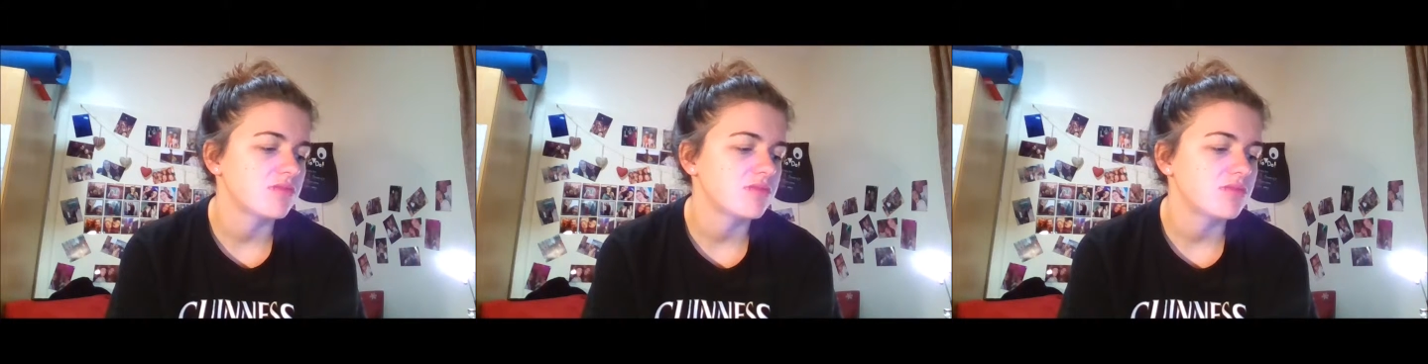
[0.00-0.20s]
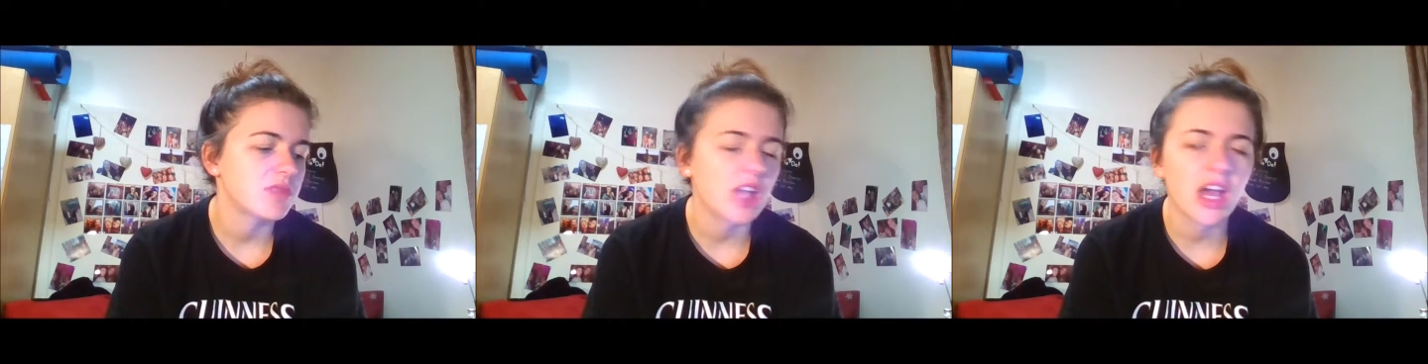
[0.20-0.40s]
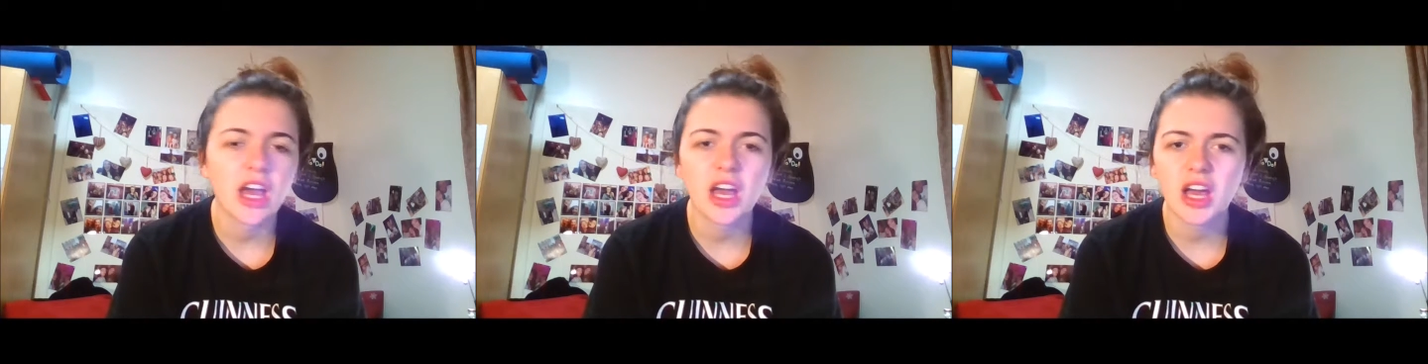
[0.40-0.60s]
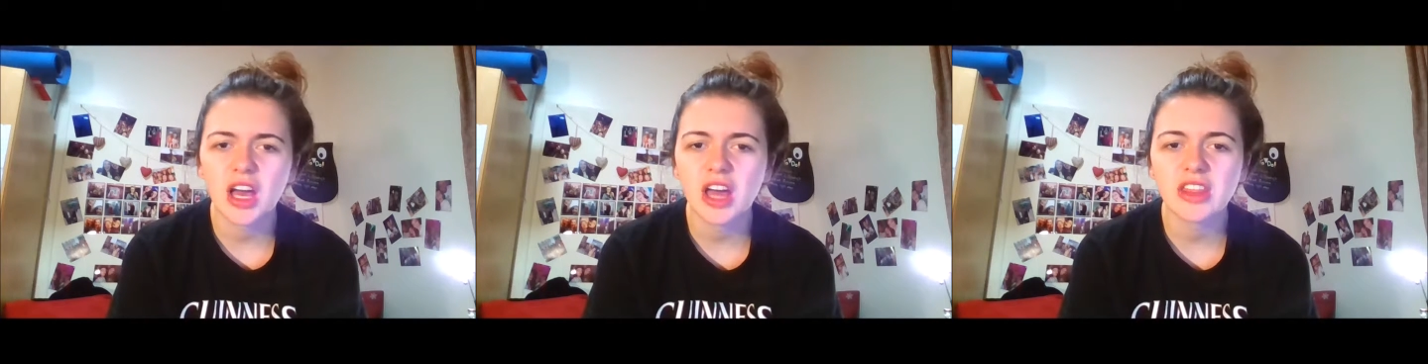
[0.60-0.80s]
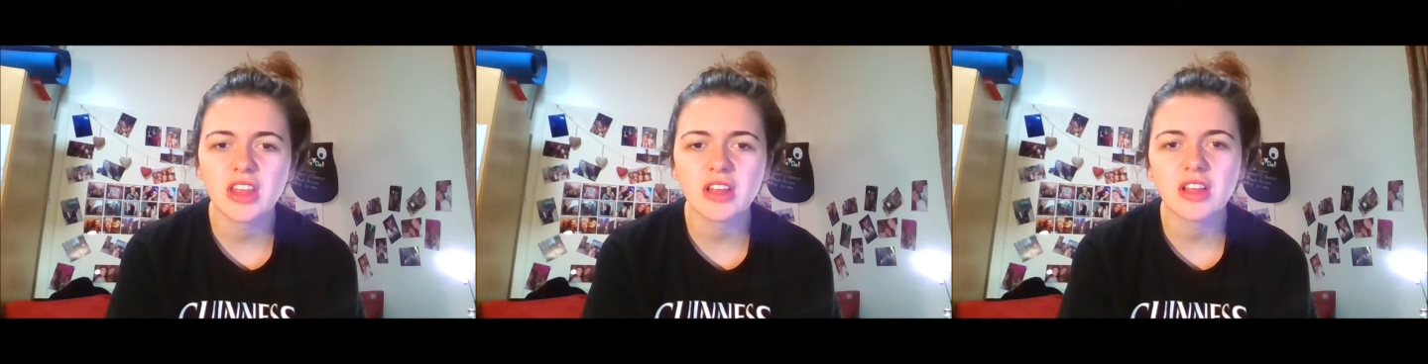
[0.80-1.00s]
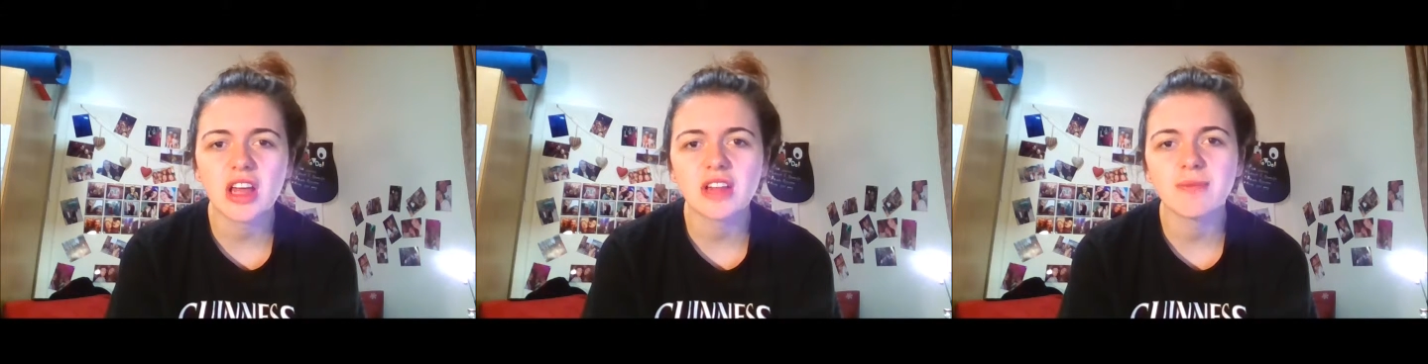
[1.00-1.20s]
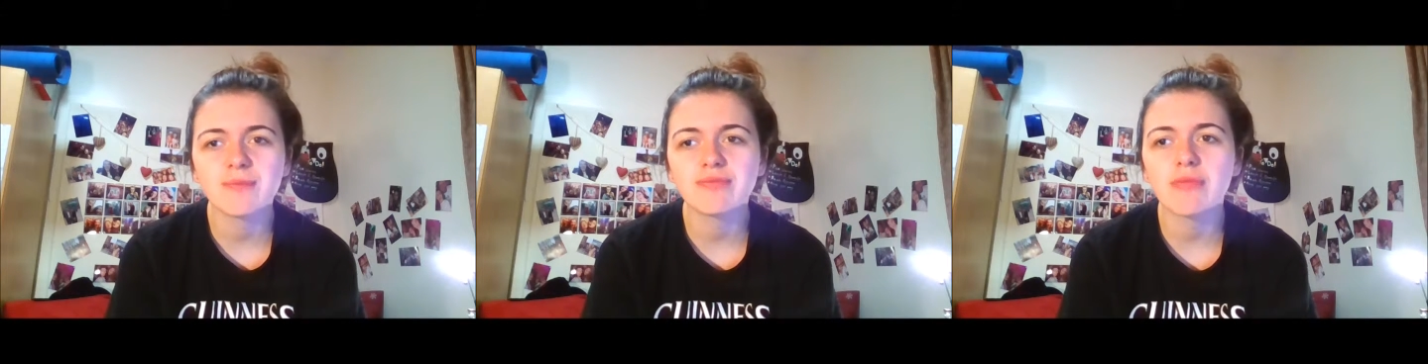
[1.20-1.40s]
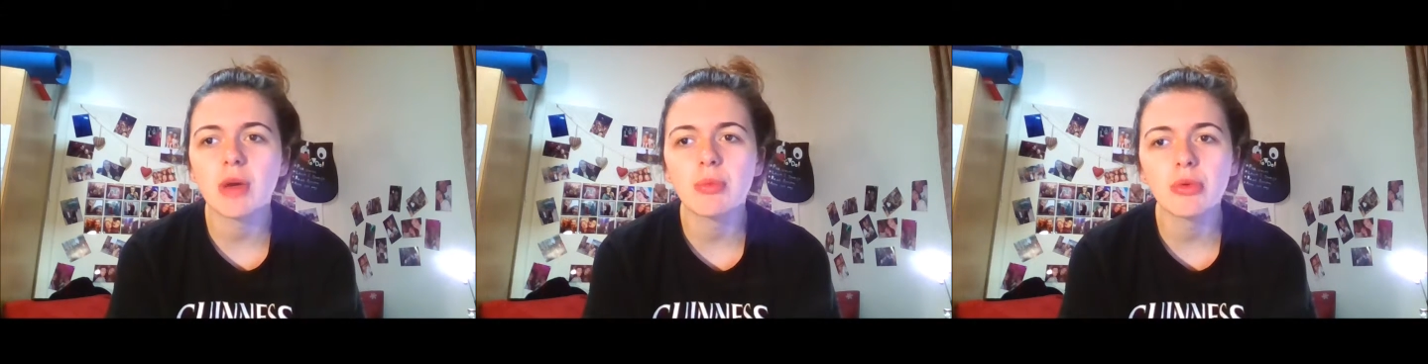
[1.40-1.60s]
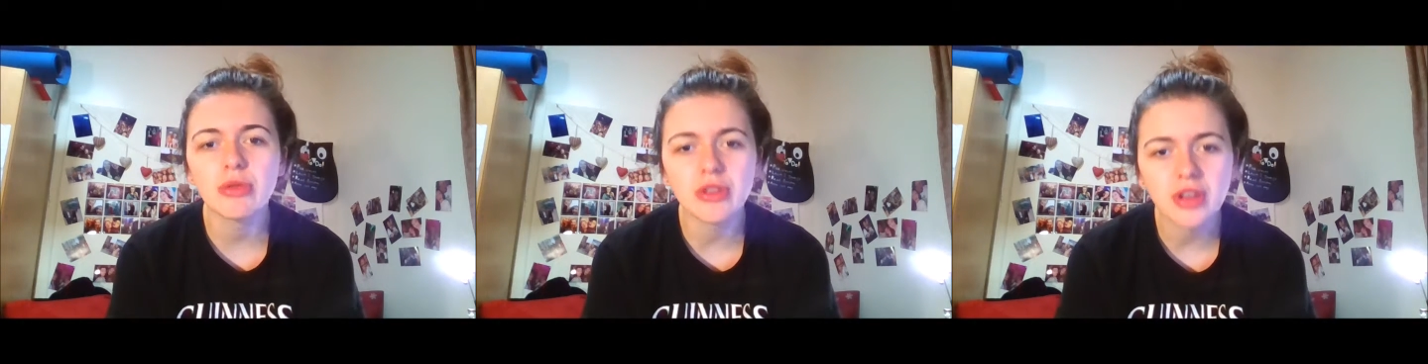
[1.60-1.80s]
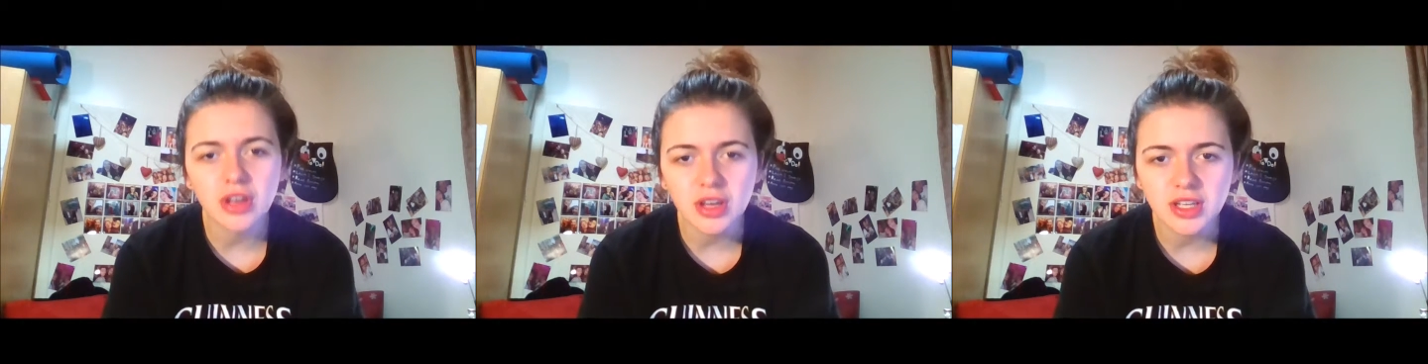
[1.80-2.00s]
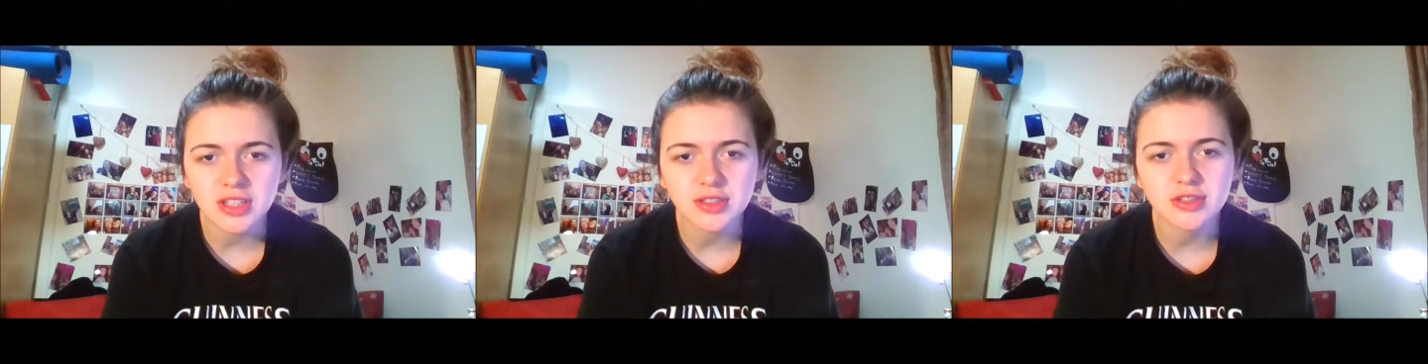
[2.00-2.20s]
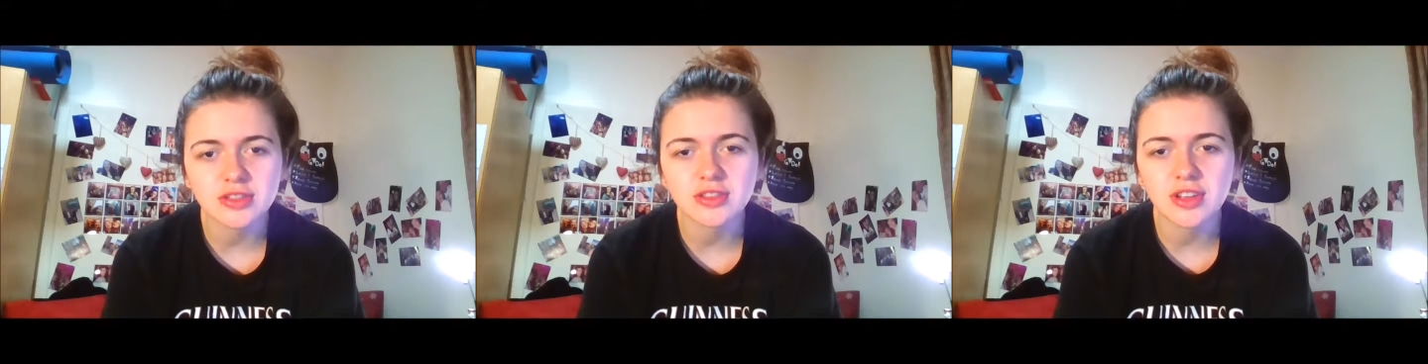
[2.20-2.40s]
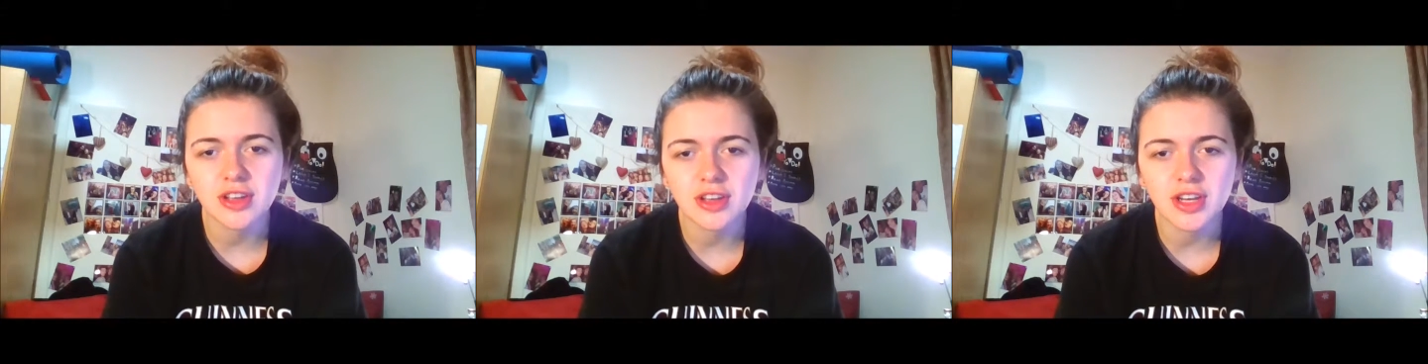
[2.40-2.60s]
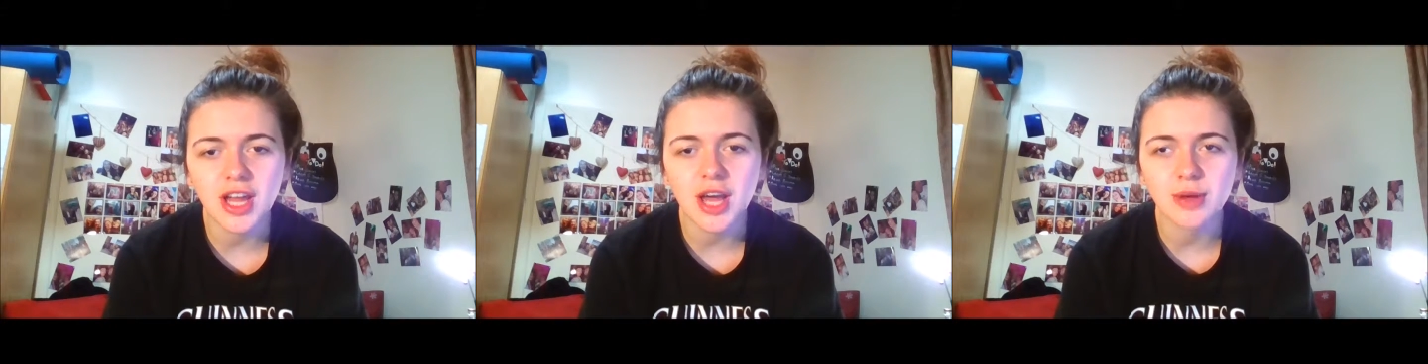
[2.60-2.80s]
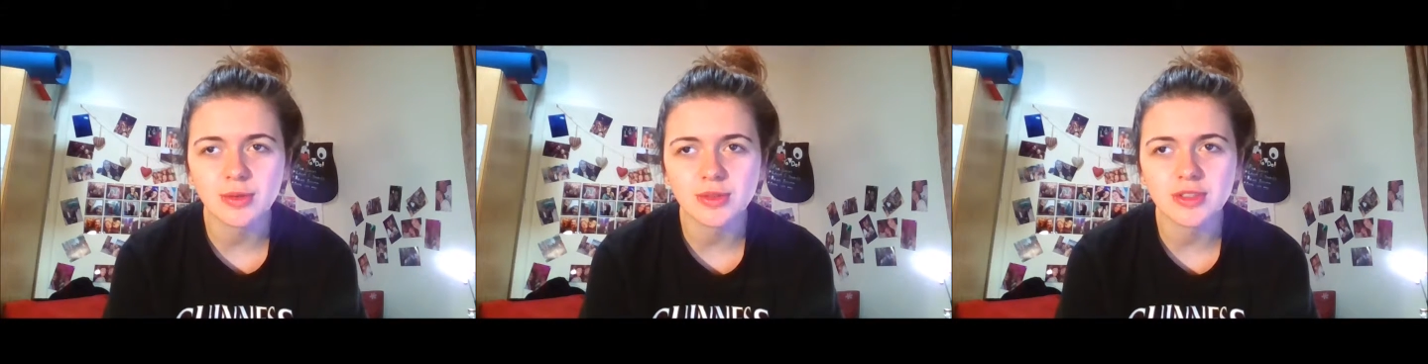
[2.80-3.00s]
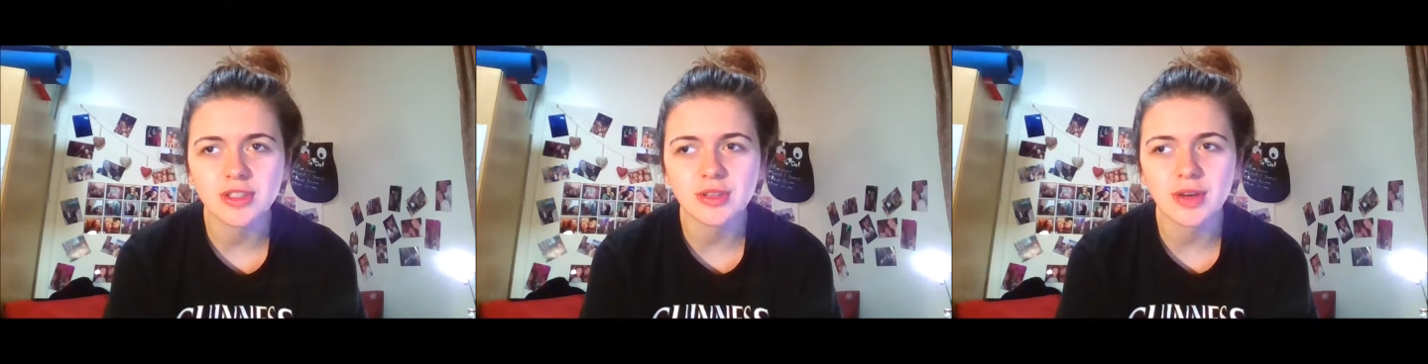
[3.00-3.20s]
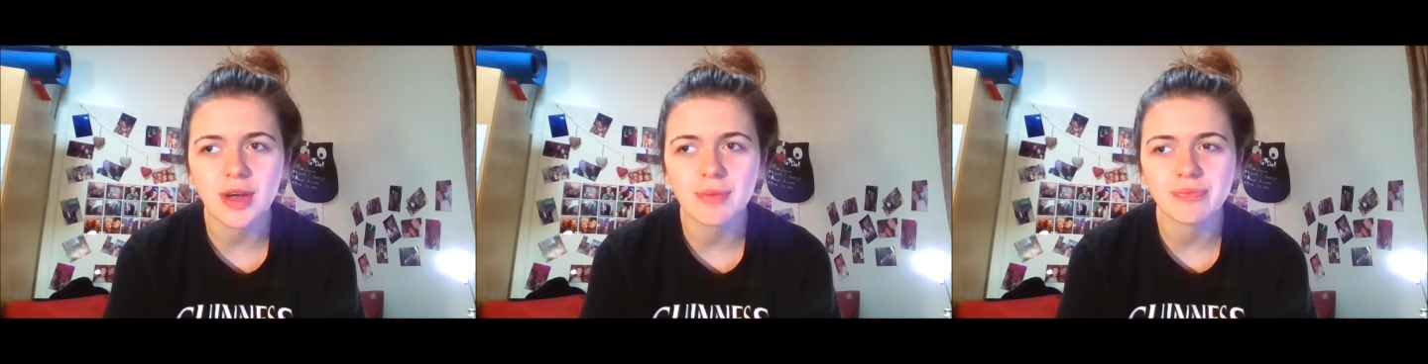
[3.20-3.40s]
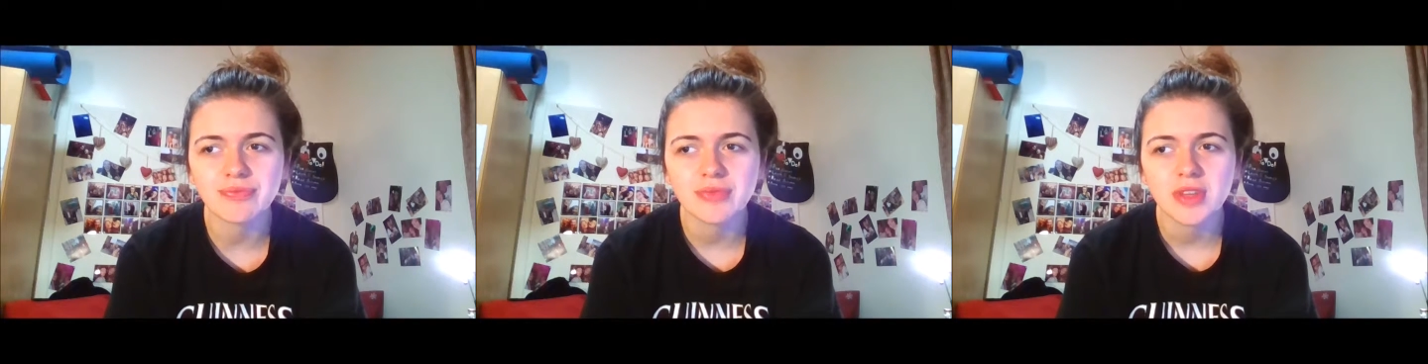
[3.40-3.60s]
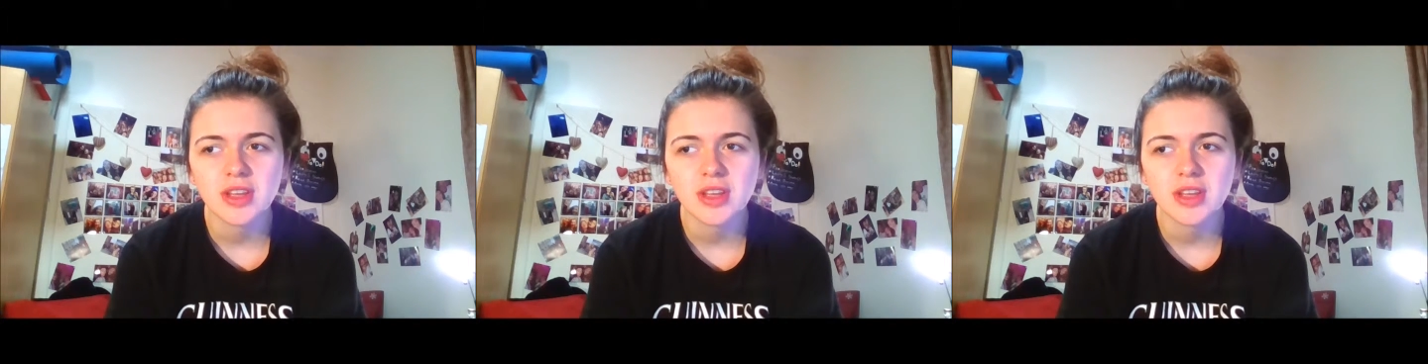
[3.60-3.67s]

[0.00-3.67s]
yeah, I think, and my brother, he's just learned how to play